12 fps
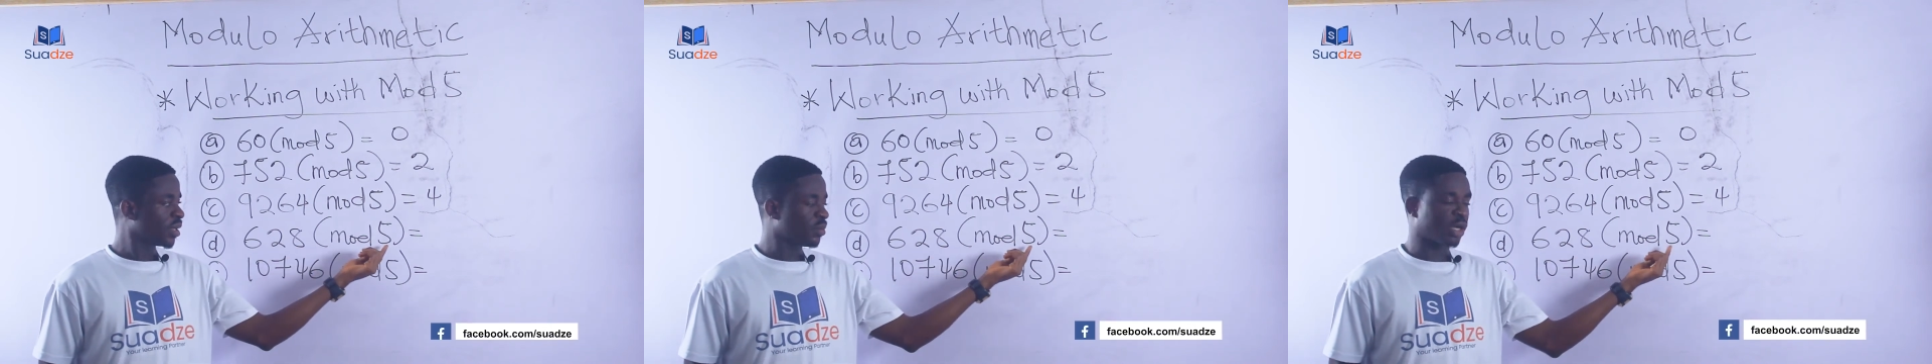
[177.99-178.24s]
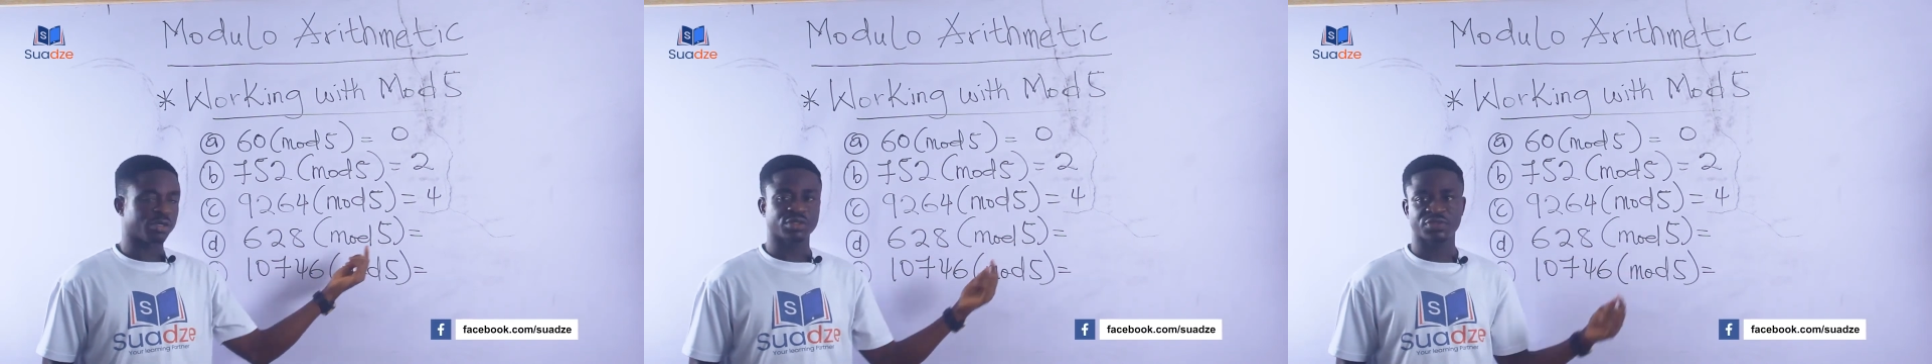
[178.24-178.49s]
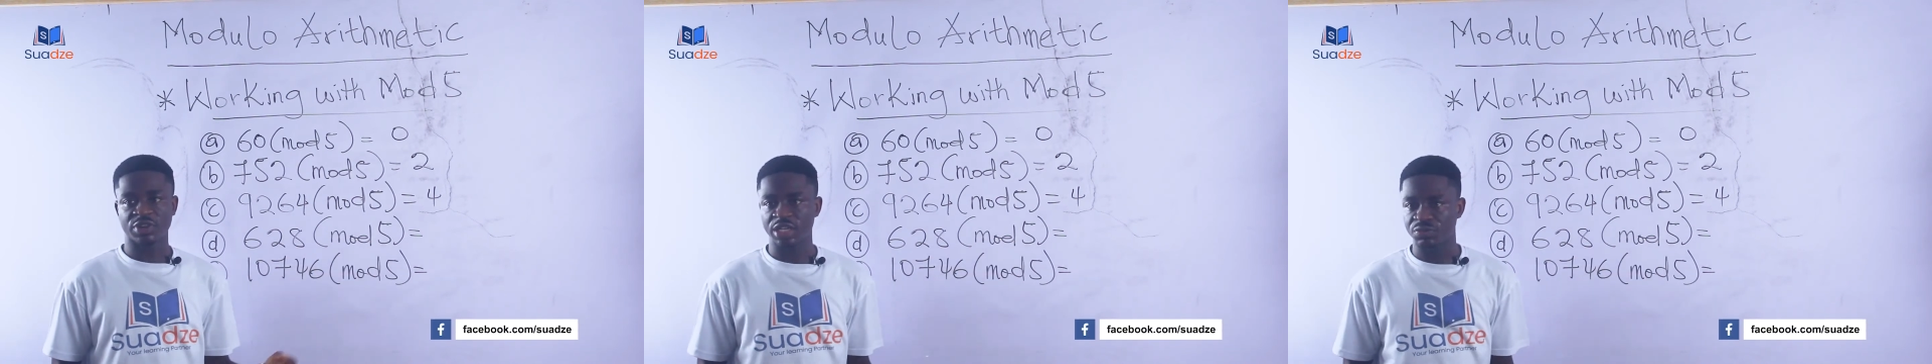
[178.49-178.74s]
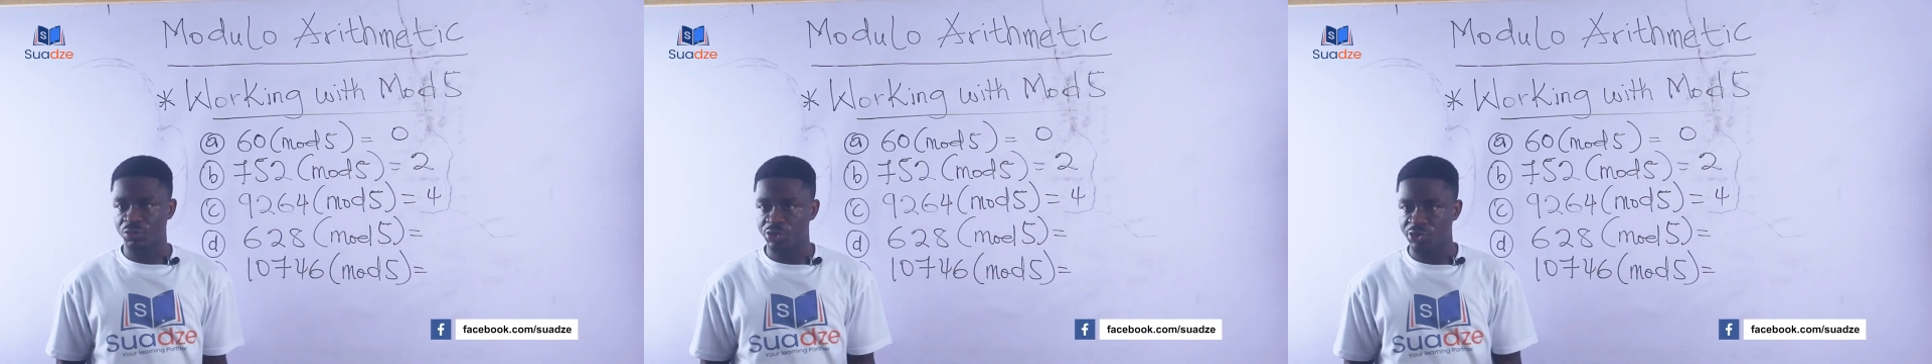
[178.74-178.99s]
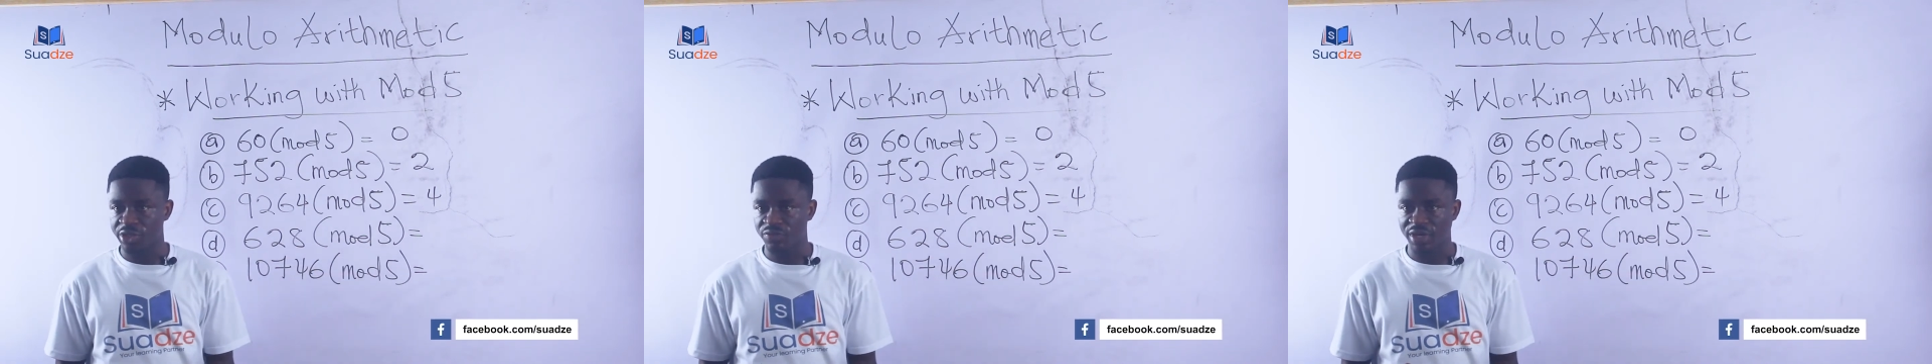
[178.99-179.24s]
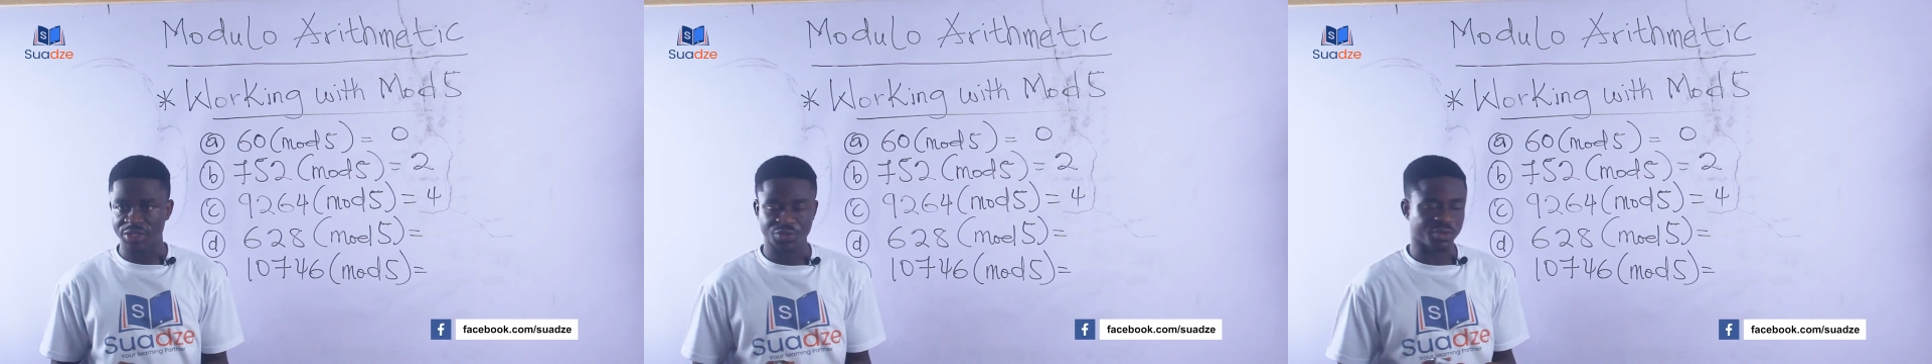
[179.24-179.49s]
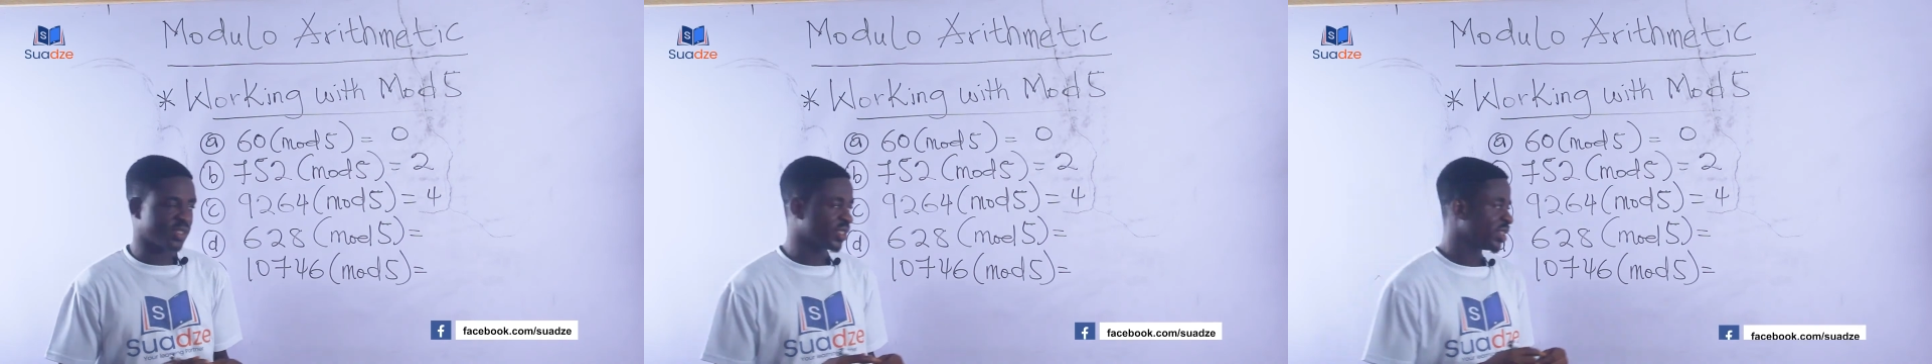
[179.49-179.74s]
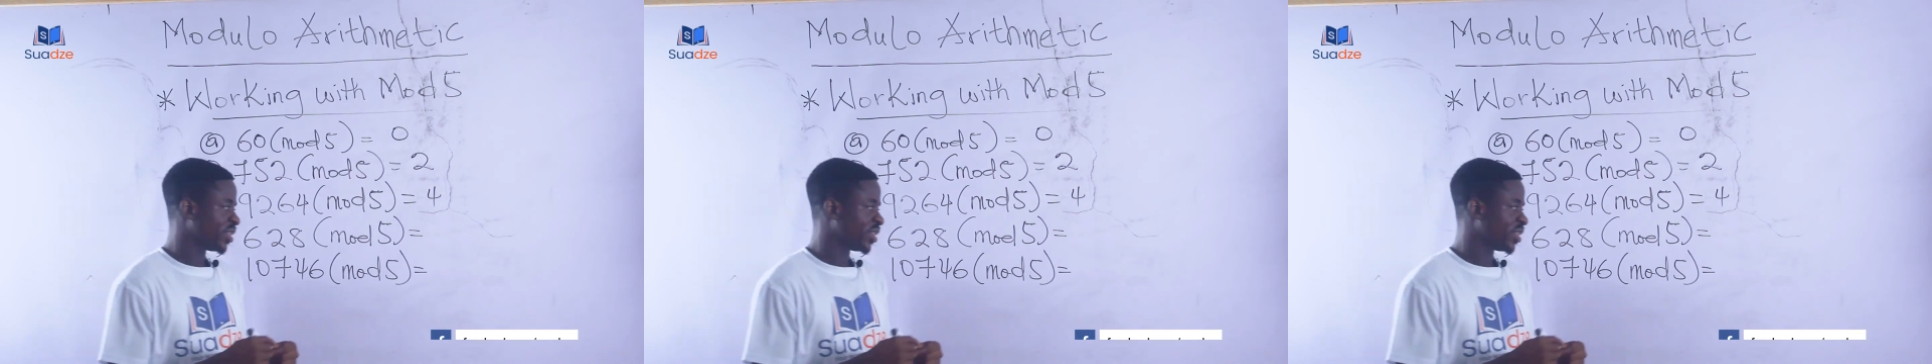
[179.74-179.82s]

minus 5, which will give us what?